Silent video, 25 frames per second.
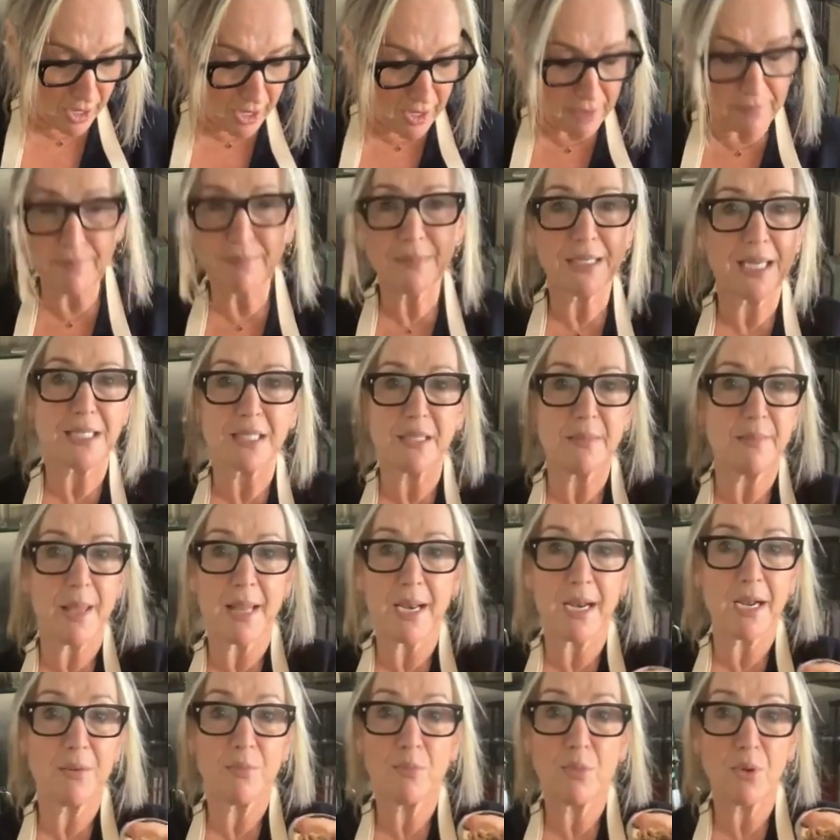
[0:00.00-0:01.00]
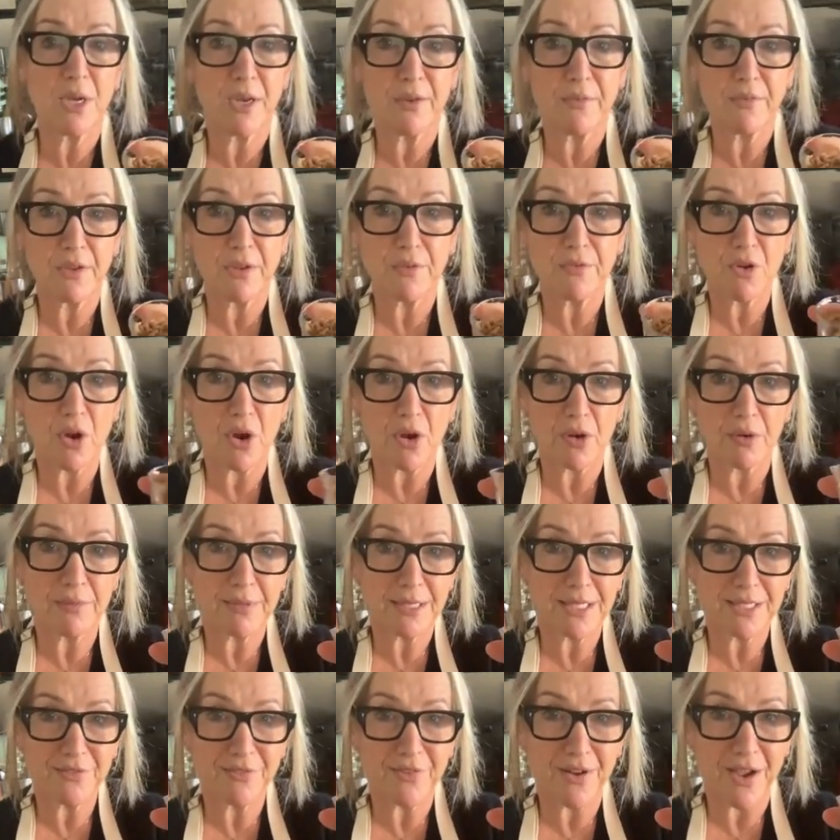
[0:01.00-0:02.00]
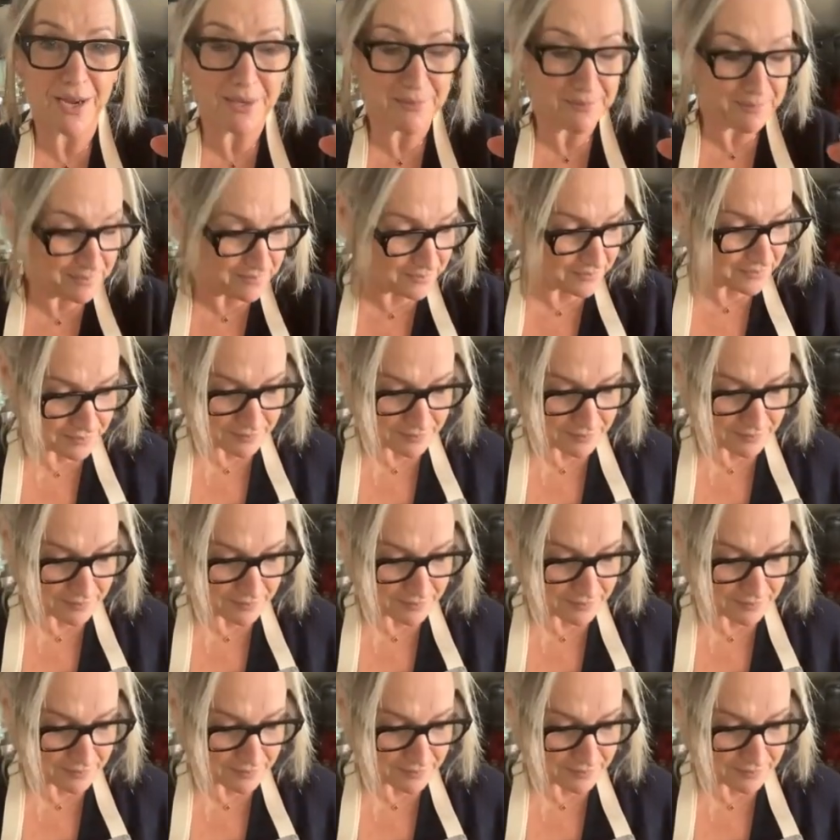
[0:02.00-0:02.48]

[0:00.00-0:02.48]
sugar, doesn't matter. Whatever you've got is fine.